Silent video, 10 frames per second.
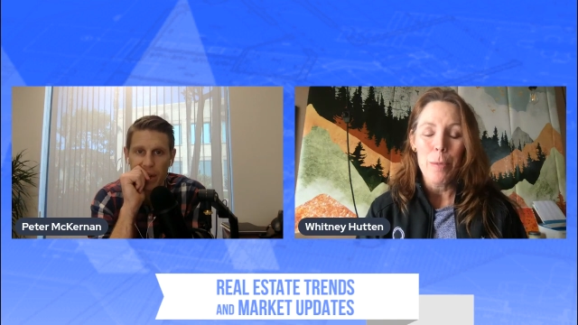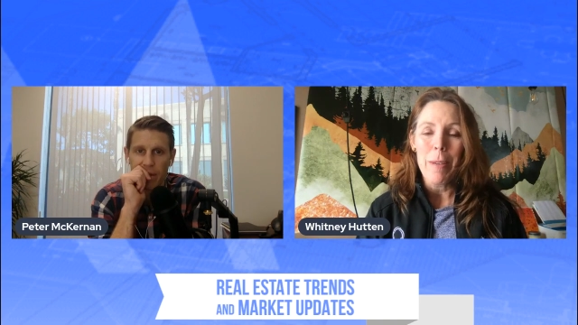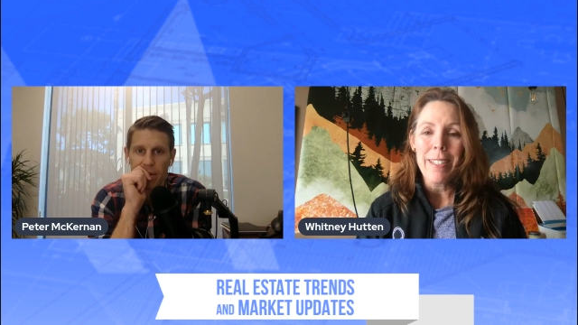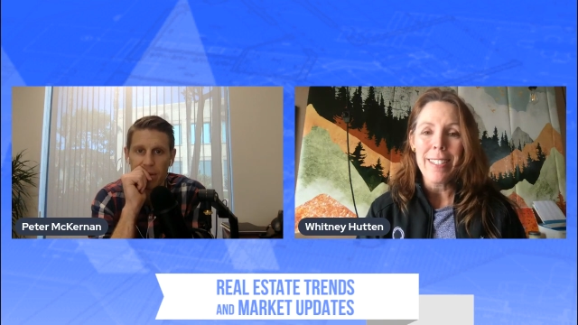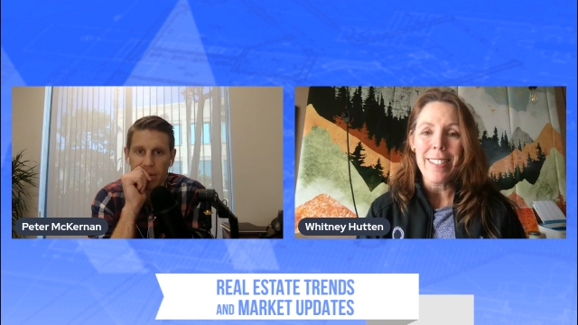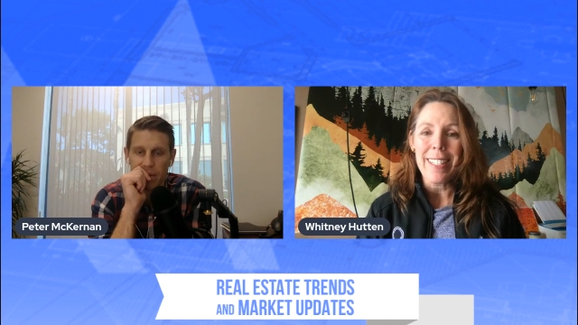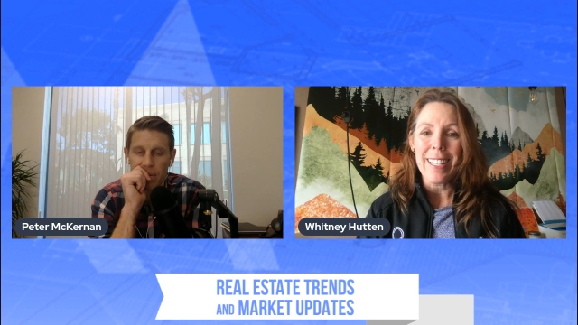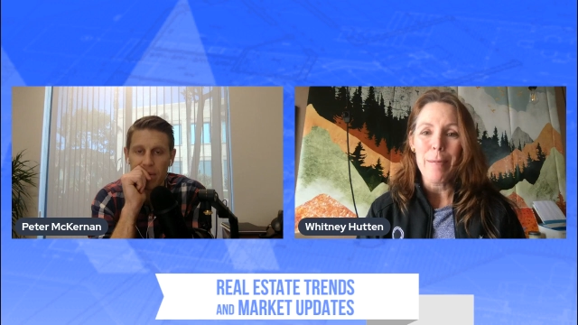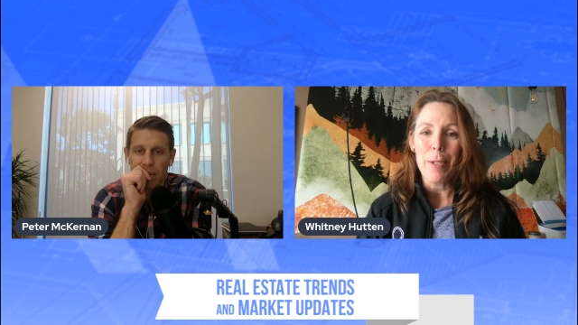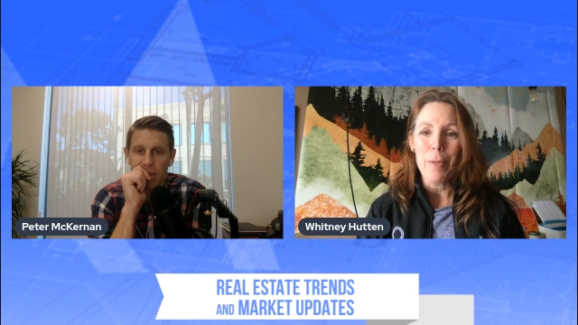
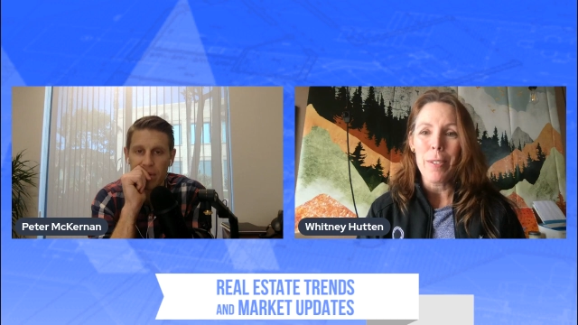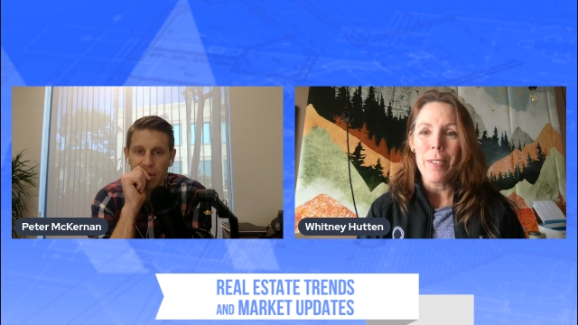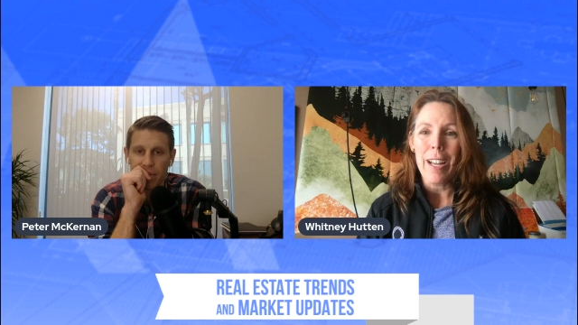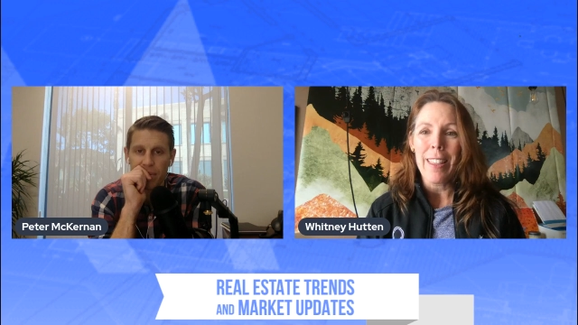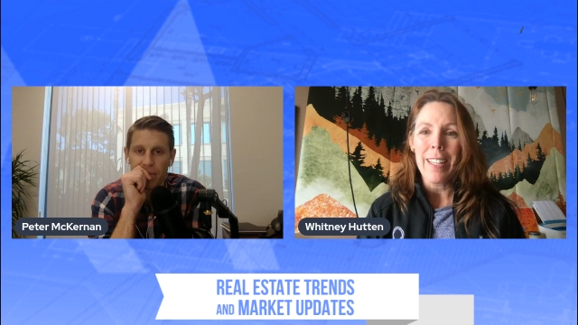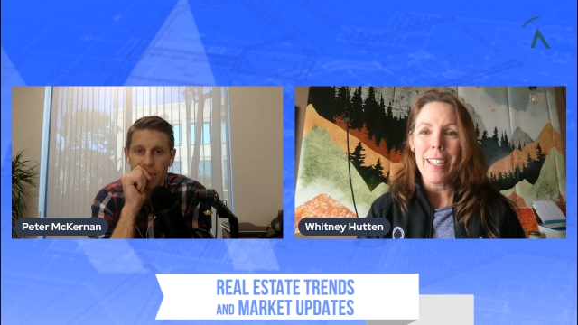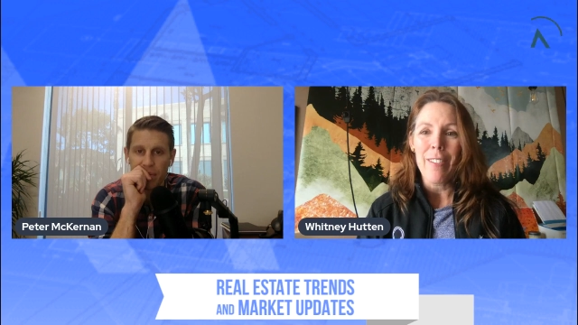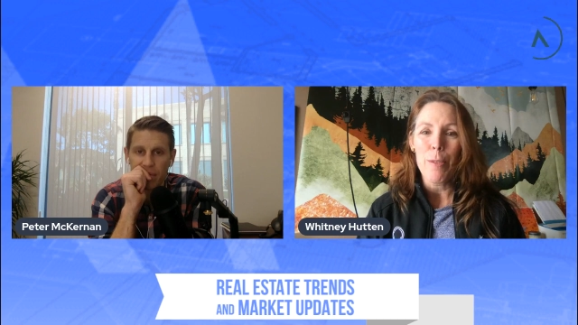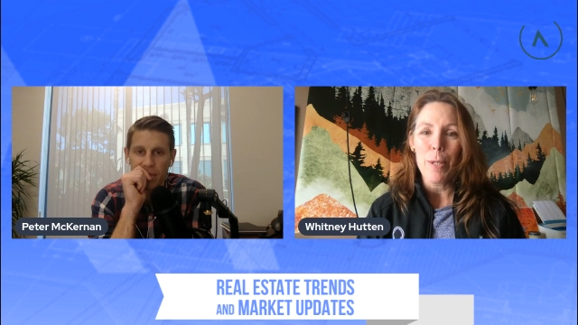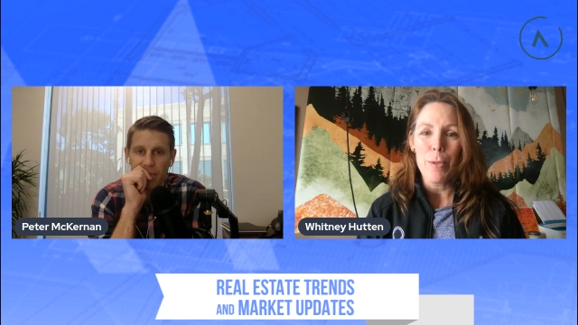Speaker 1: tremendously but we i think
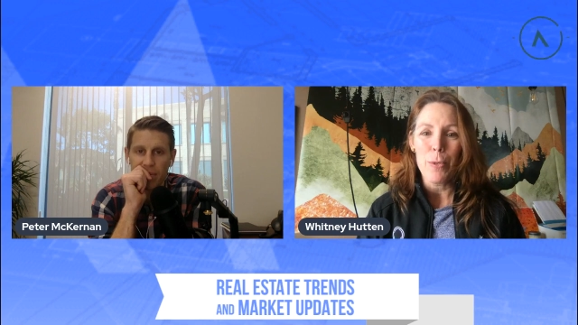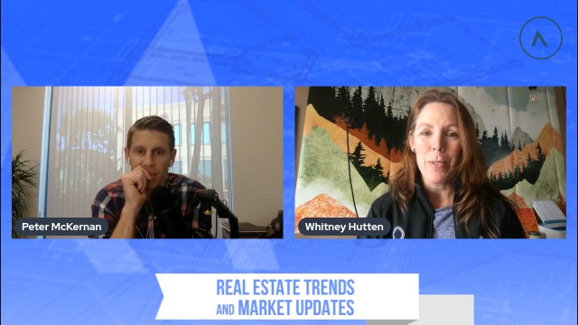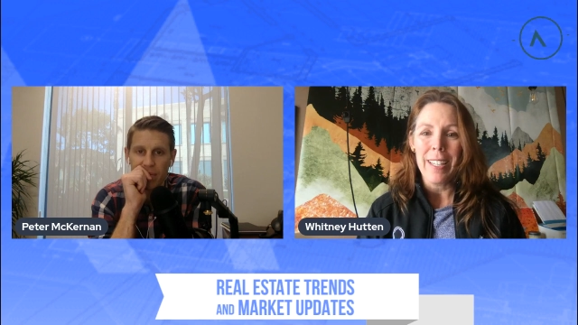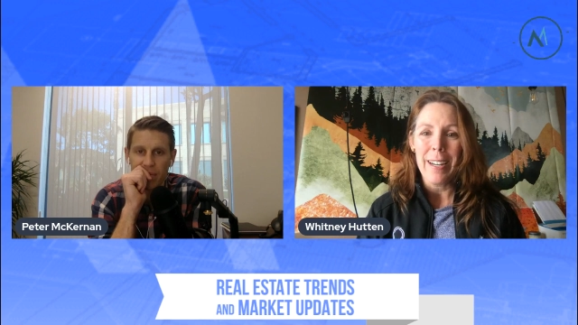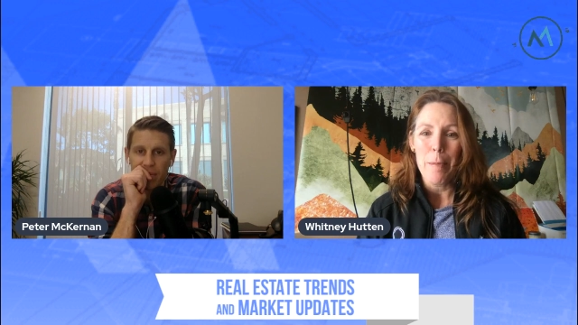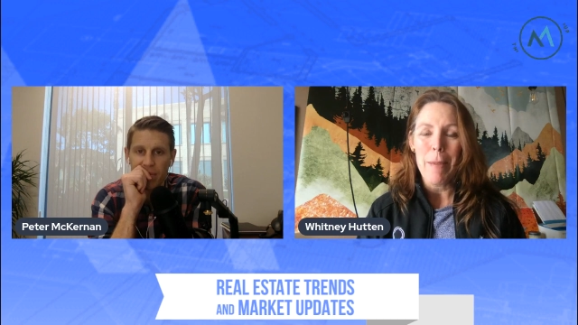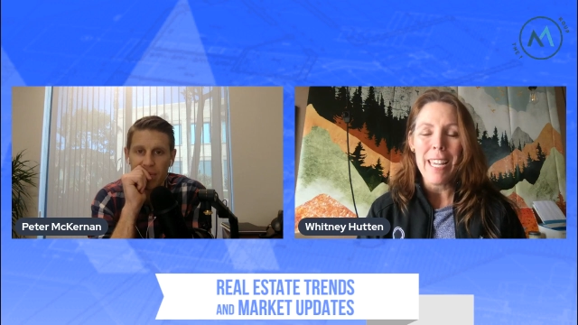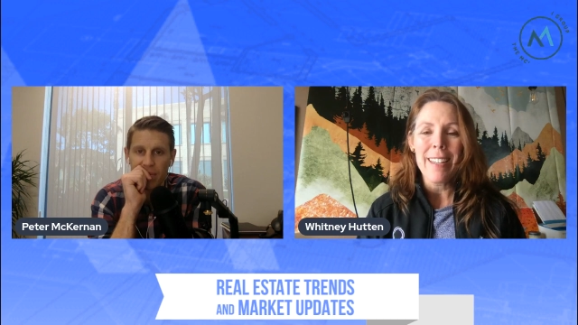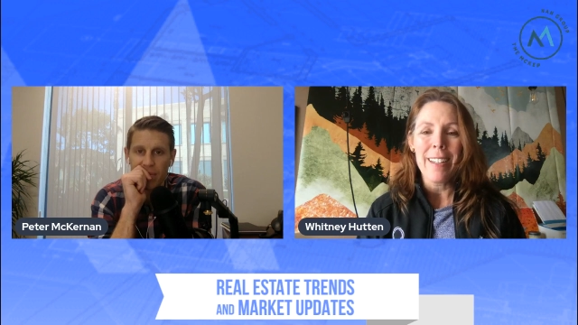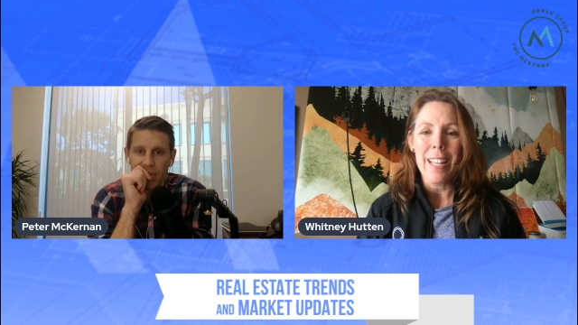everybody was really kind of
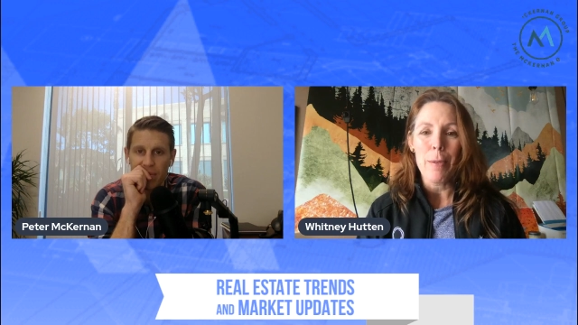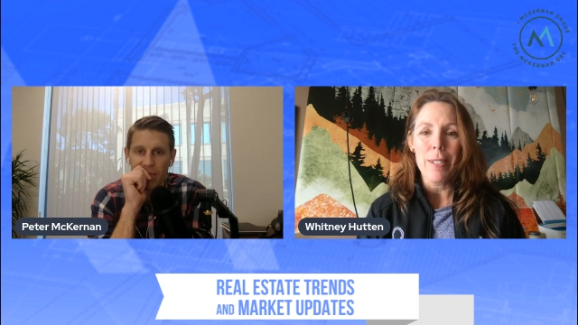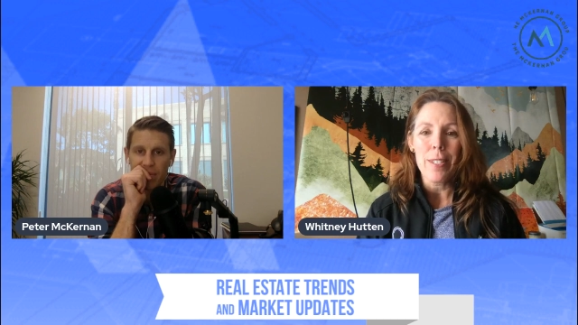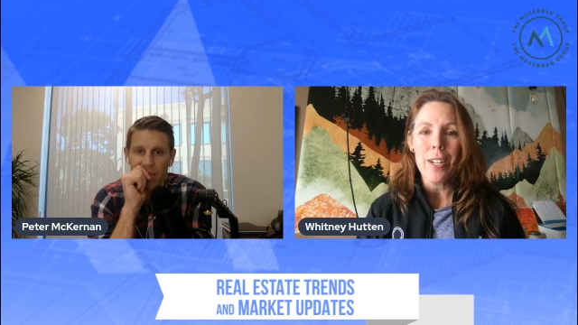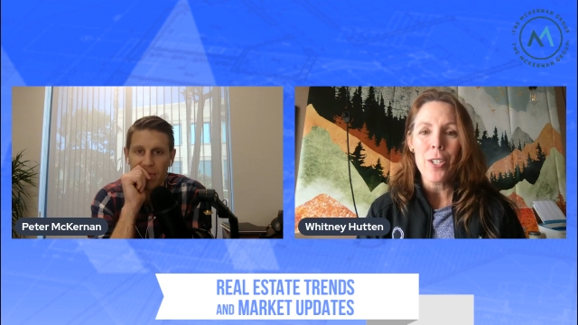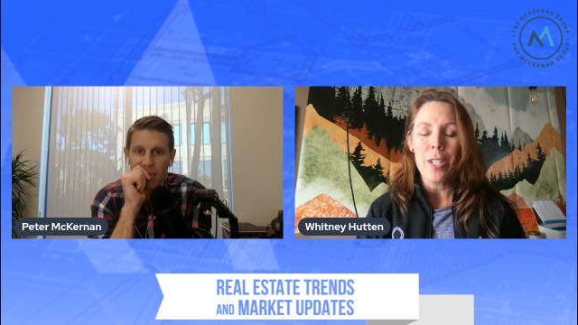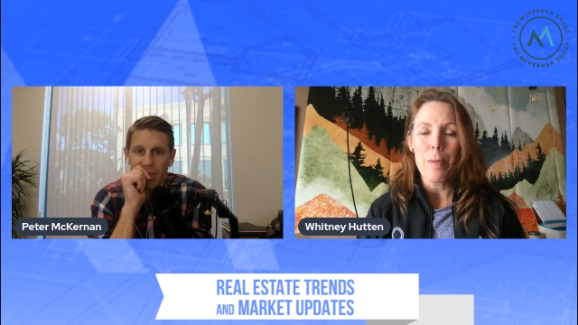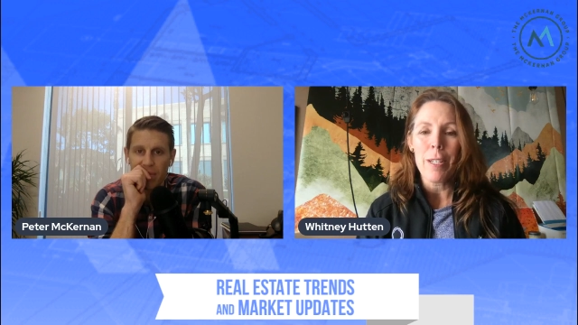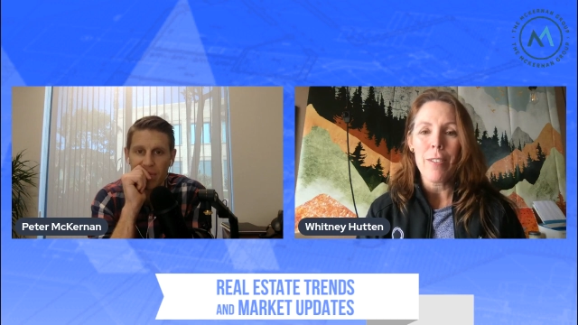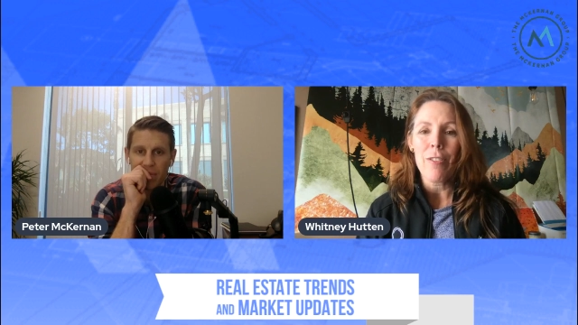banking on that recession
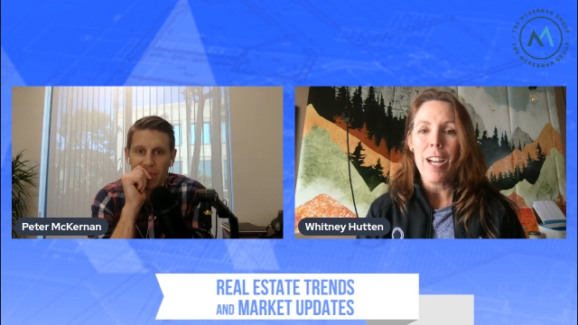to be